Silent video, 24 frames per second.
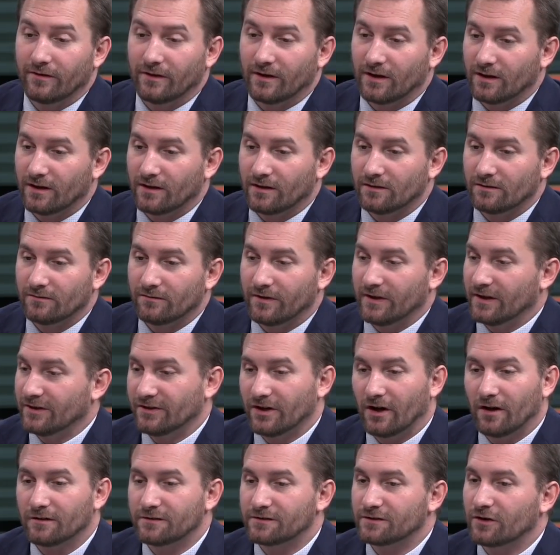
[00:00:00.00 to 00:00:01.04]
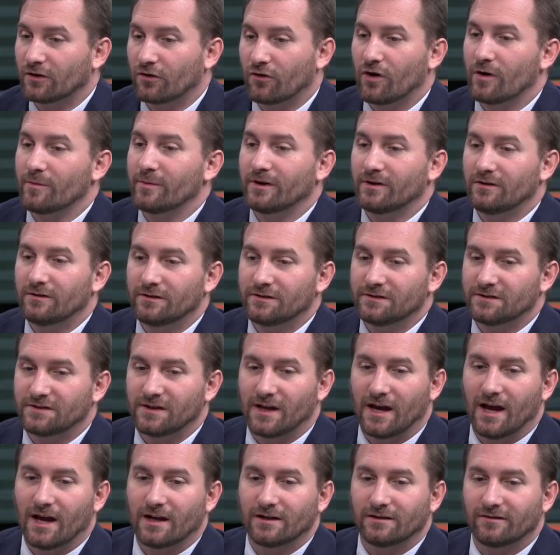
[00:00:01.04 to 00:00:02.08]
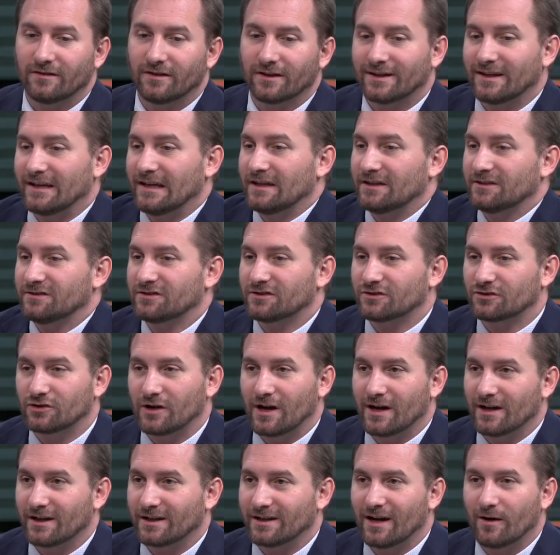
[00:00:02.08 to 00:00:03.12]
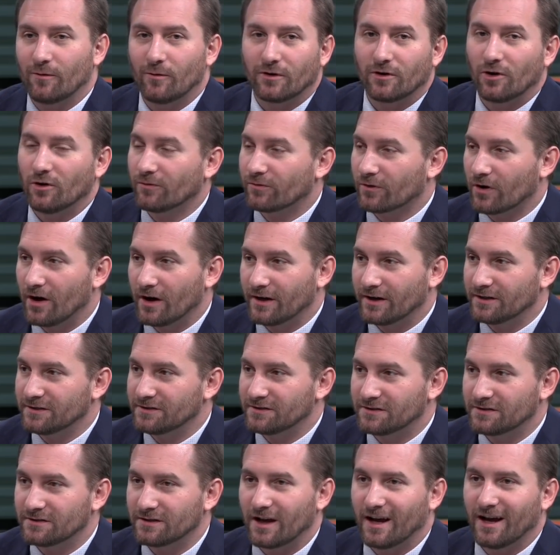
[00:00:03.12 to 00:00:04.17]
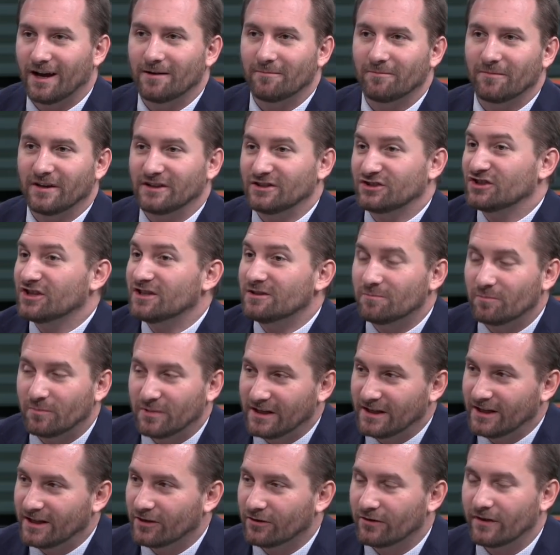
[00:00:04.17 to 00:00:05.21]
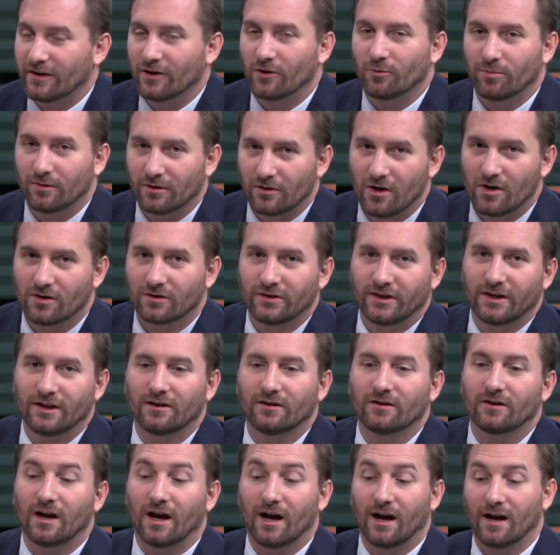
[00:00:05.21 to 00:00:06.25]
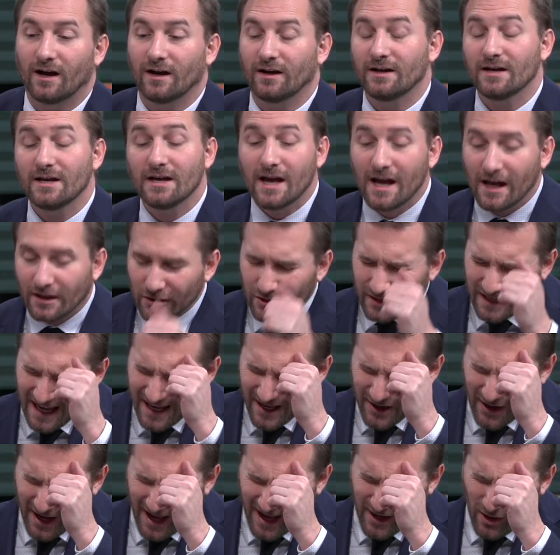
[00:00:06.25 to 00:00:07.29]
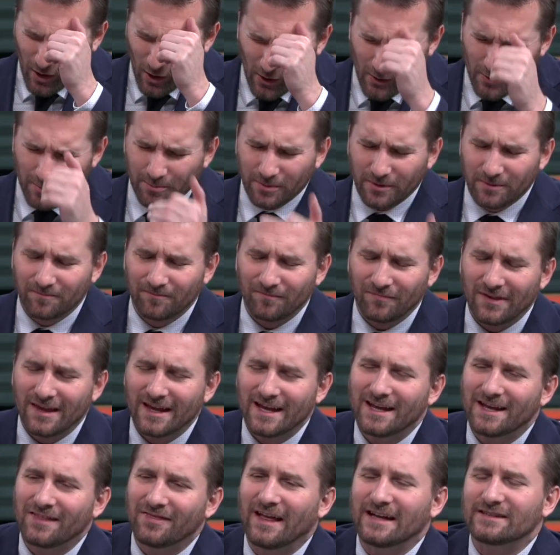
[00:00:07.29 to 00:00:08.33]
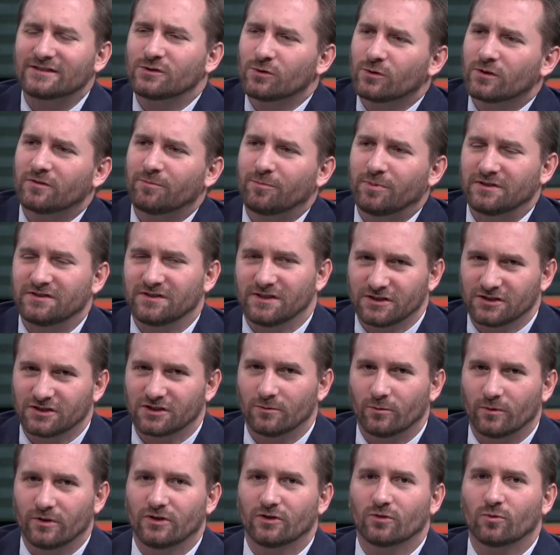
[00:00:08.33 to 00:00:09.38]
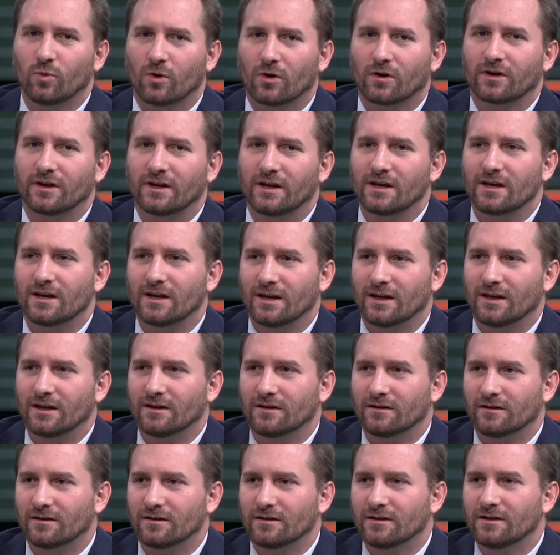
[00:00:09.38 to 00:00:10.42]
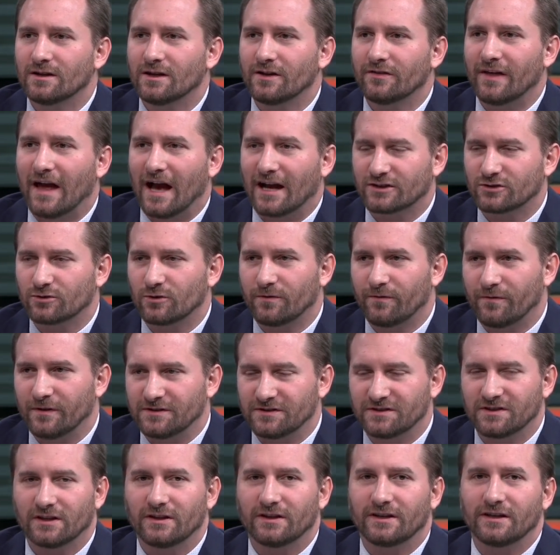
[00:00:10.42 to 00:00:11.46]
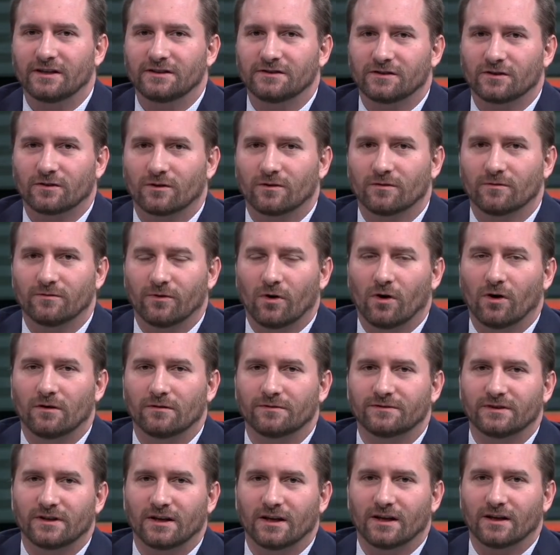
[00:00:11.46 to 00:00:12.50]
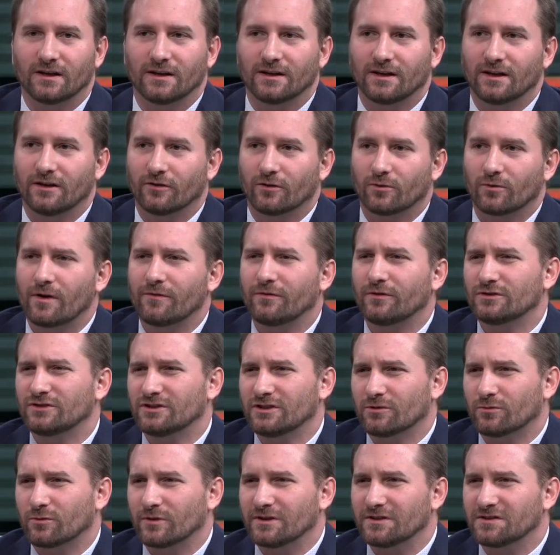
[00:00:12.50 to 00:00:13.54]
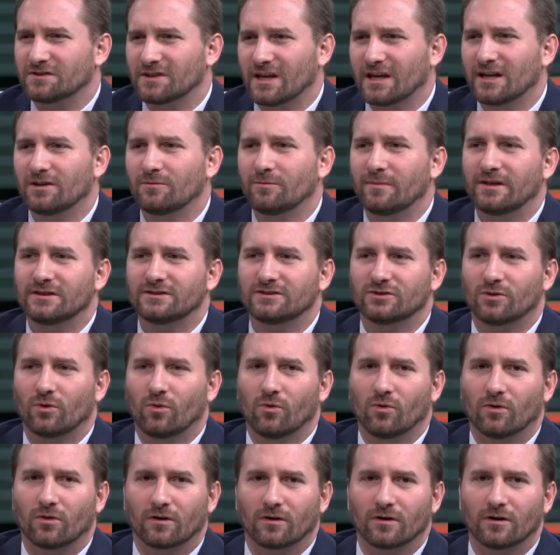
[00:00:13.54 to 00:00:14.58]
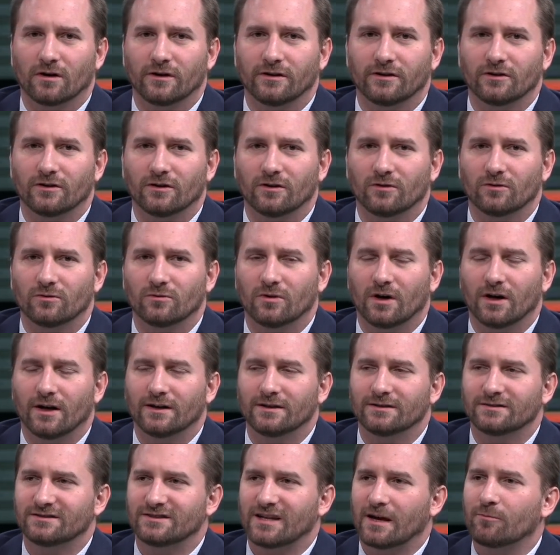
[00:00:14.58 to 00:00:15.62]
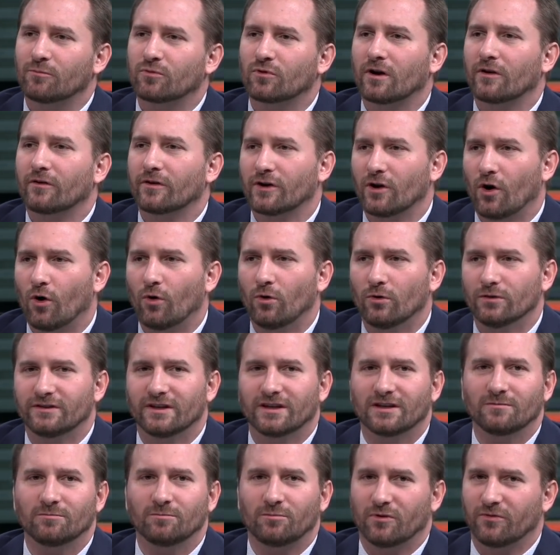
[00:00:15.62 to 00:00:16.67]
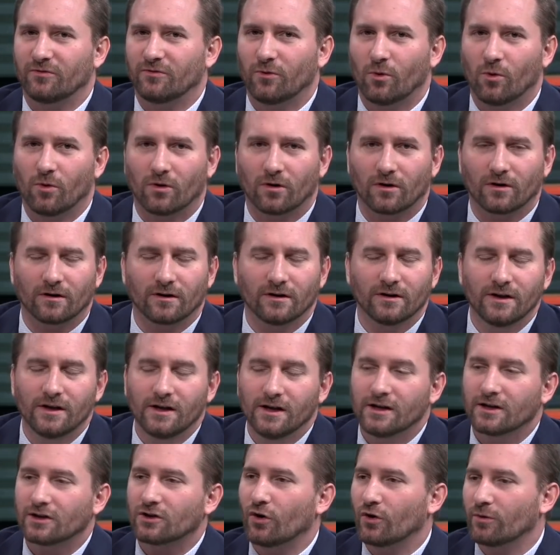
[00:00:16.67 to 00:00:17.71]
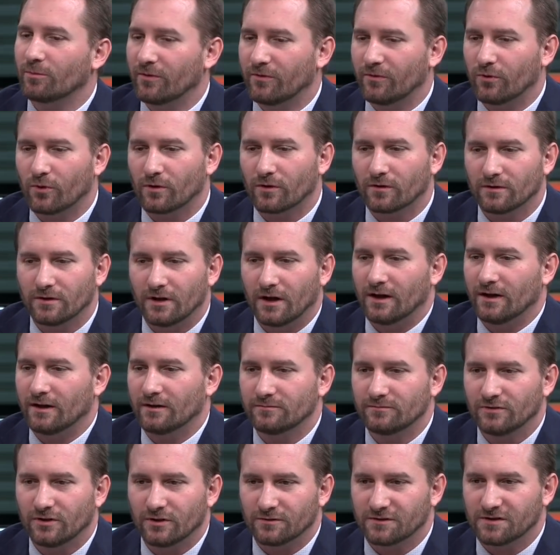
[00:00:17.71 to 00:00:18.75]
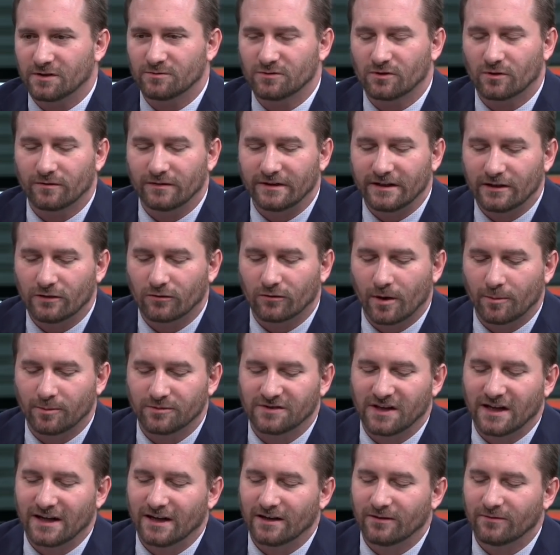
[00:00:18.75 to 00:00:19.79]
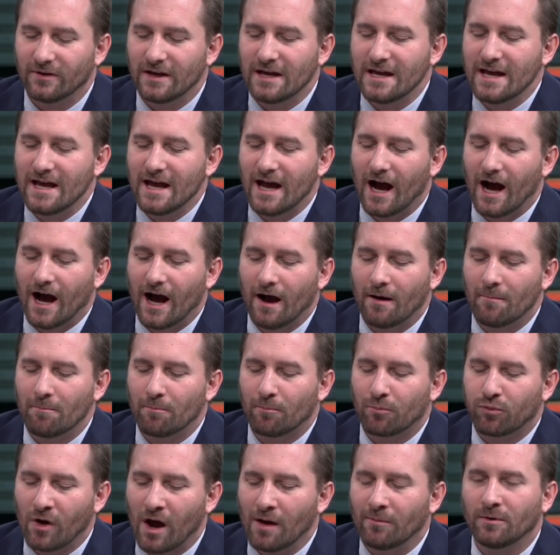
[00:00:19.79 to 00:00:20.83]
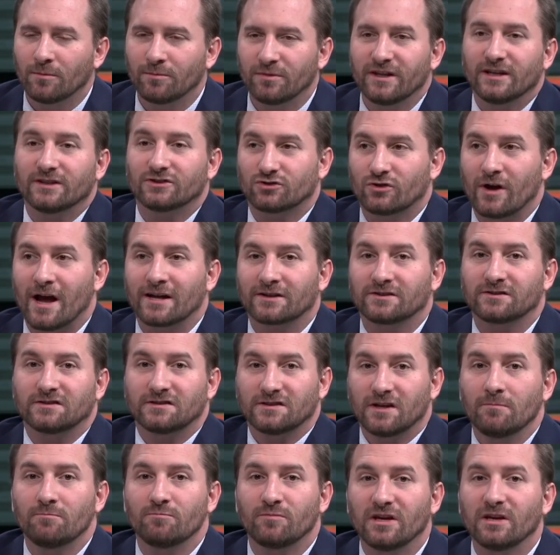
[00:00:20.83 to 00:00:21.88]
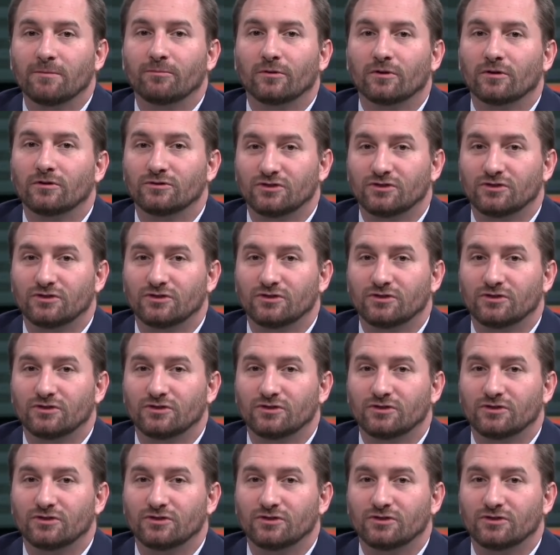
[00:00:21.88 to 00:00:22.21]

The the adults are criminals, and the kids are trying to get one over on us. Um, they shouldn't yeah. be here. They don't belong here. Uh, look, I I hope that sort of position, when you're working in the actual facilities involved in either refugee resettlement or you know uh, temporary holding before going before uh, you know some sort of legal representative, um, probably attracts some people who